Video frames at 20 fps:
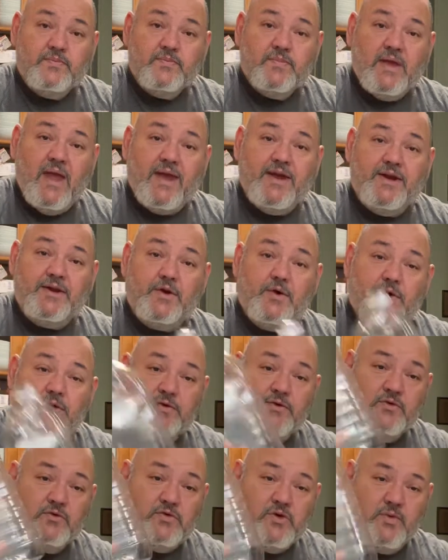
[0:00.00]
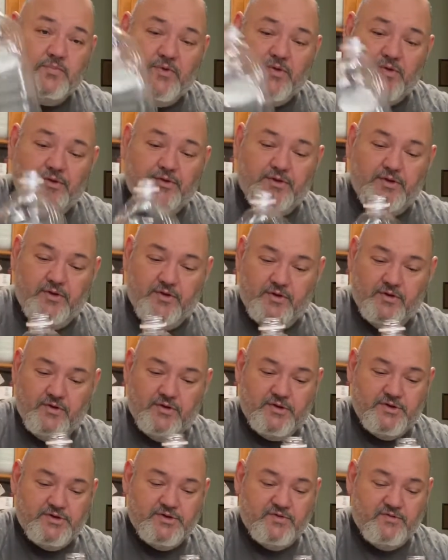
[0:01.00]
How you doing? Crippled
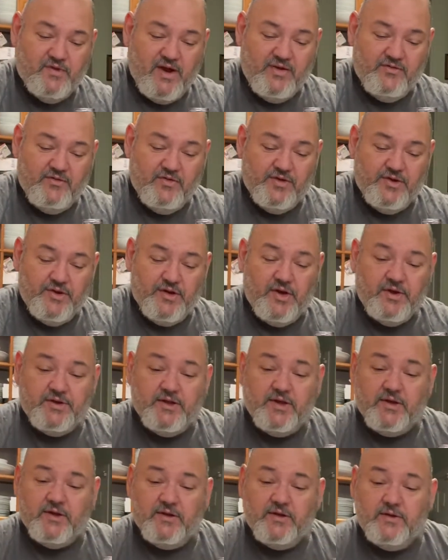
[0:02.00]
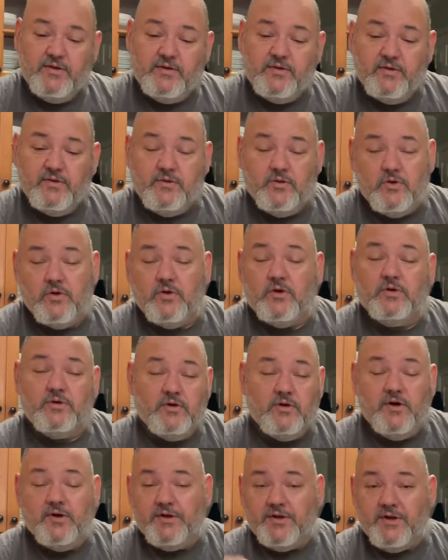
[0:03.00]
Survival and Hunting, or
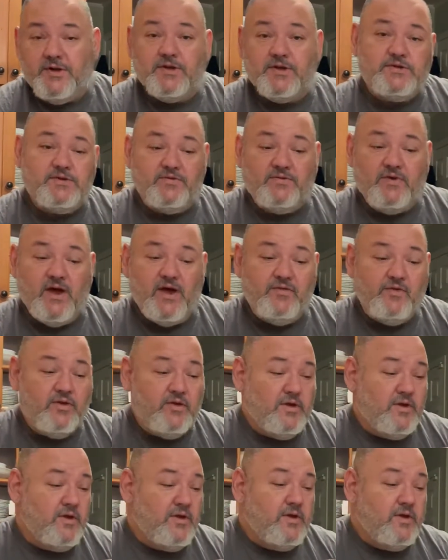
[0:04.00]
Hunting and Survival.